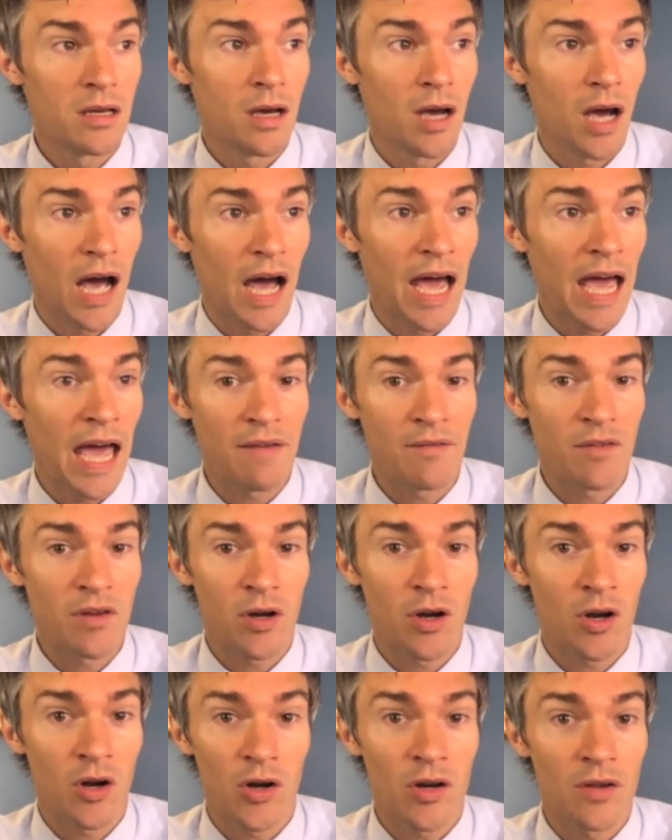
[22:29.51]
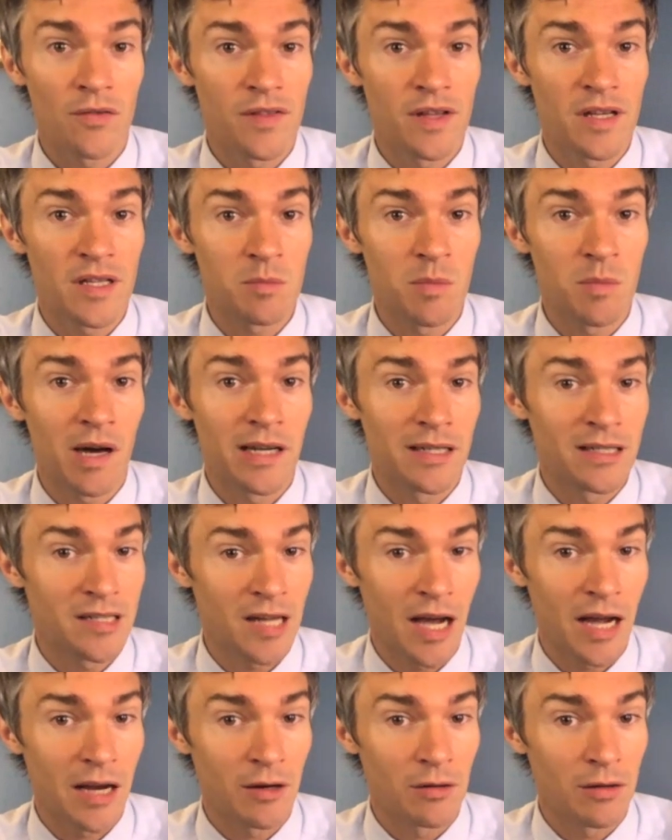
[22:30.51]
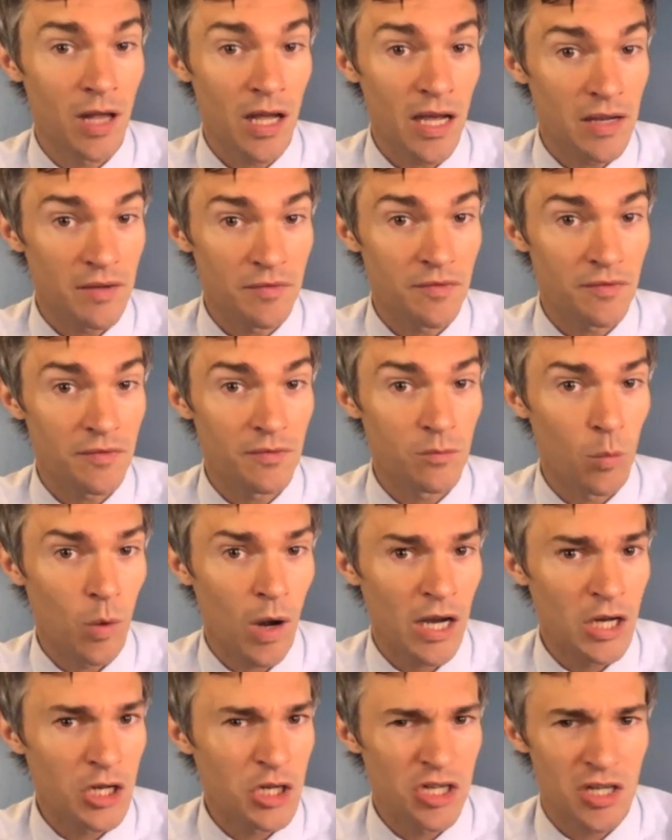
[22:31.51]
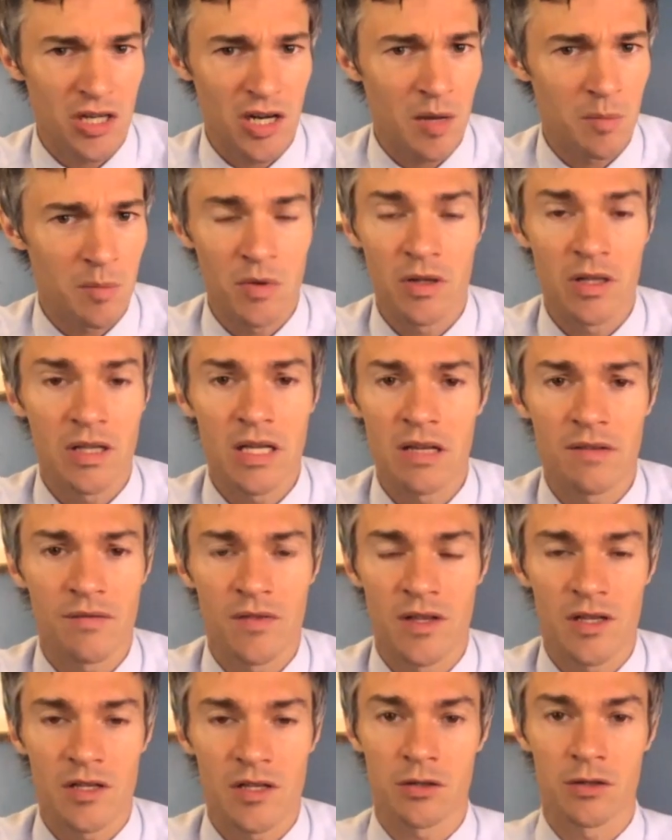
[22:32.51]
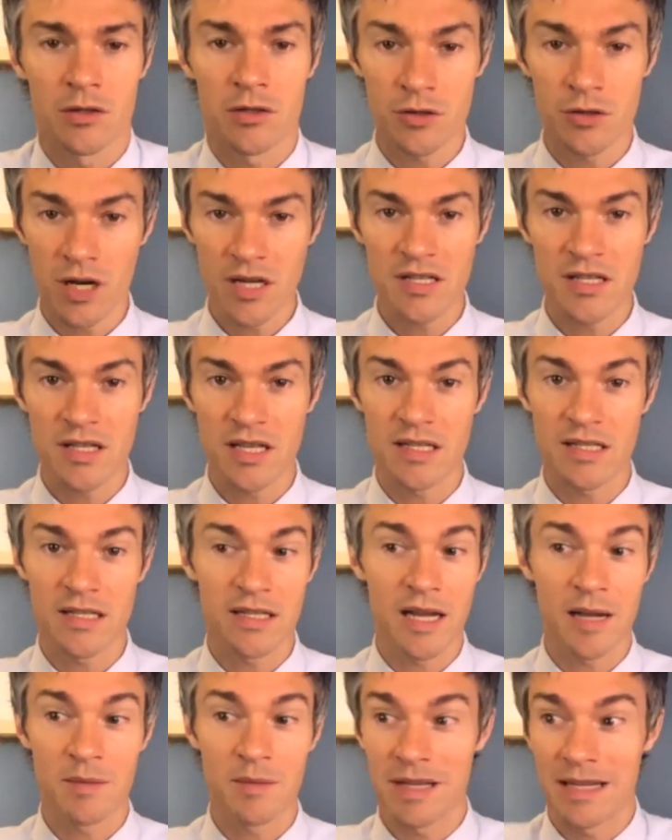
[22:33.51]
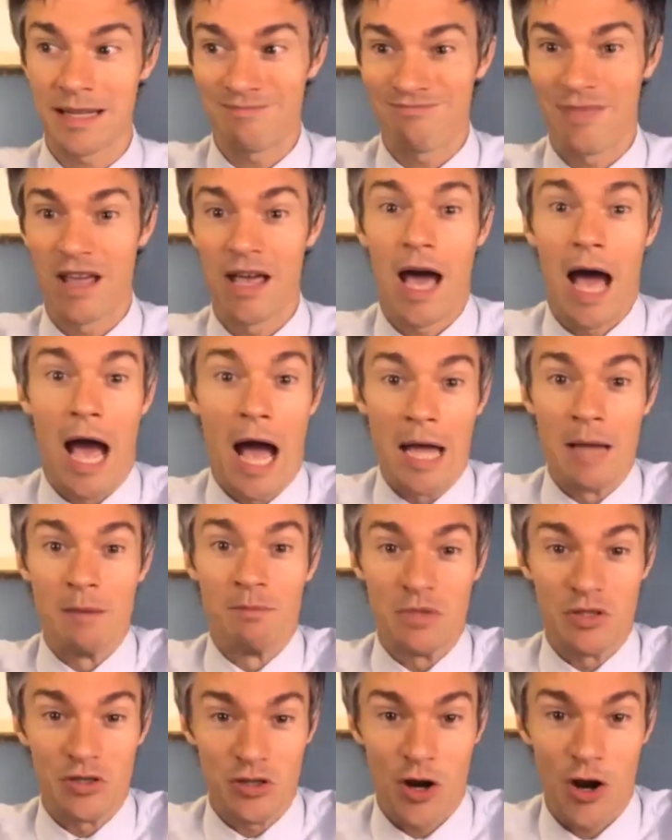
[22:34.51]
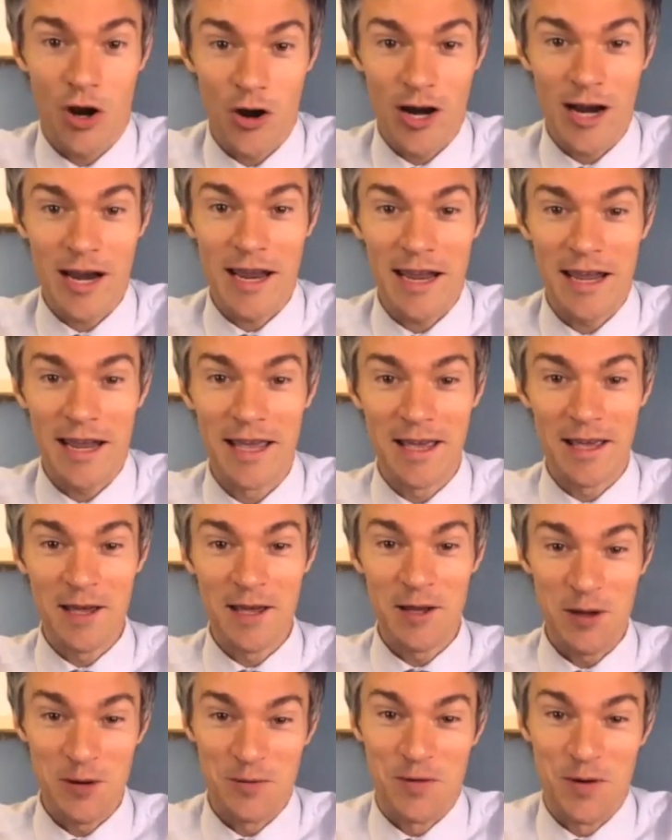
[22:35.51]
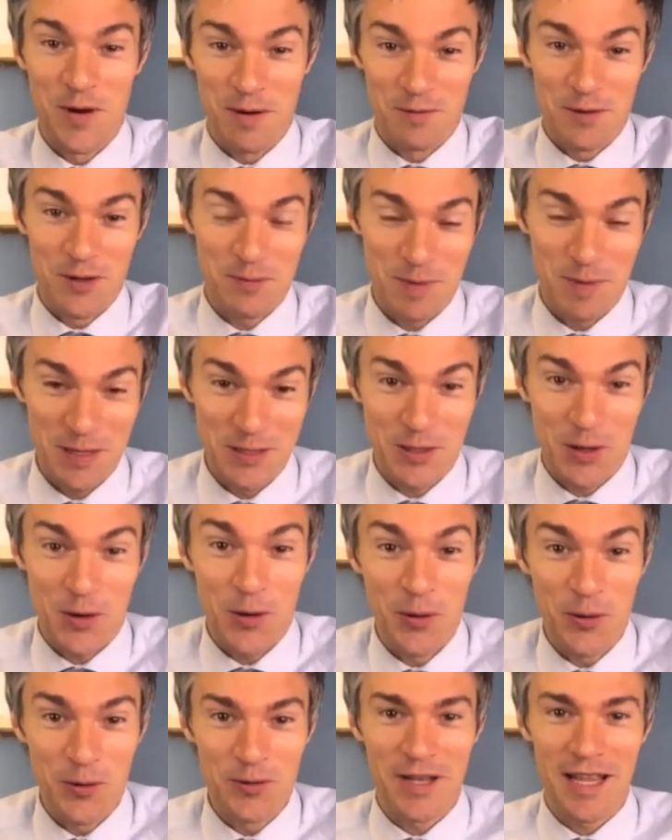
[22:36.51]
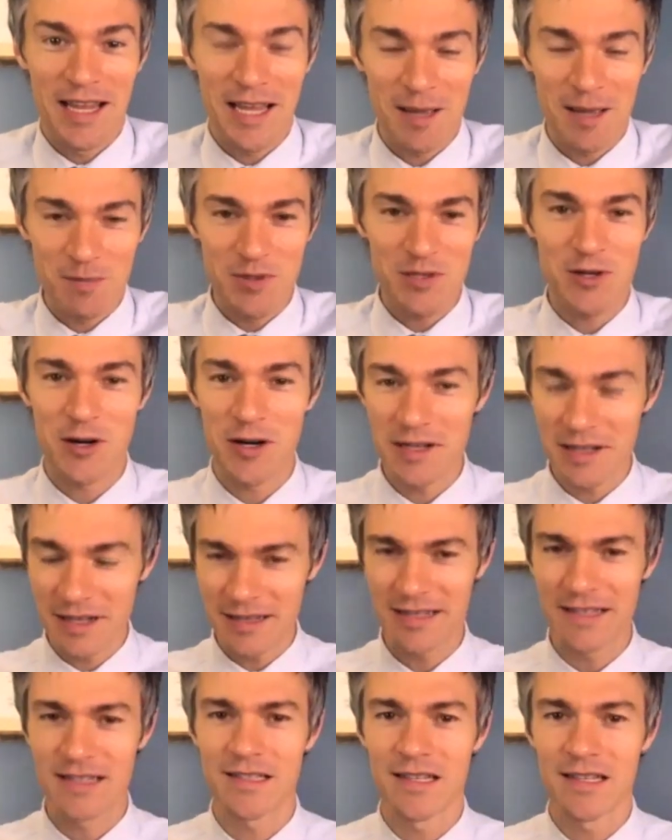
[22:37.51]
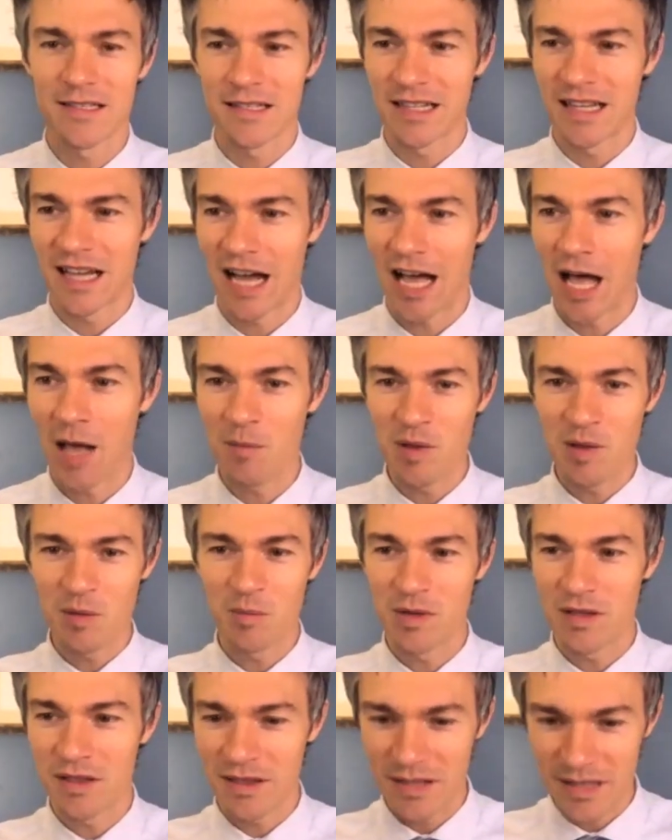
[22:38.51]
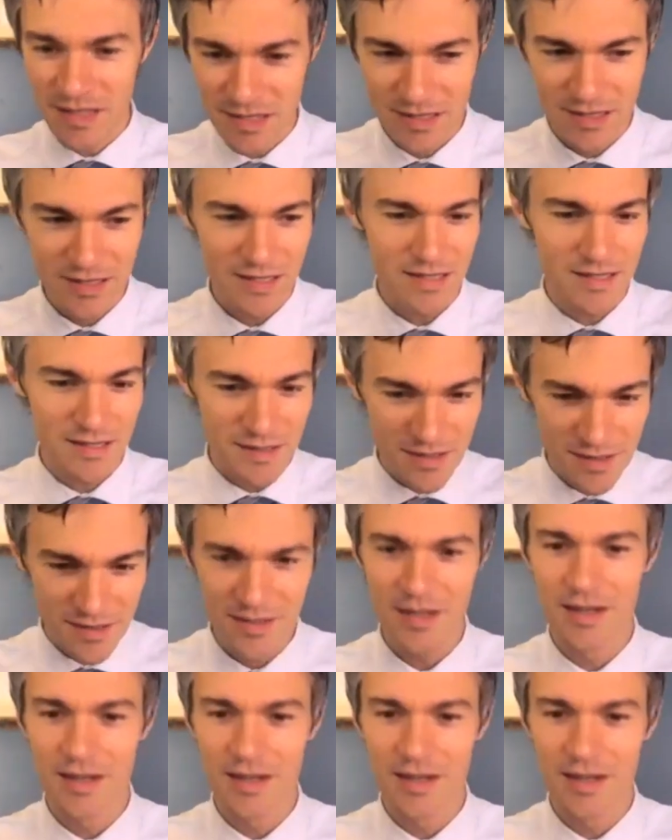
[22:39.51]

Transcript: i haven't heard of this my entire life why mm-hmm. should i believe this or trust this and i'm like i'm sorry you've never been told like i'm sorry that yes. this isn't common but this is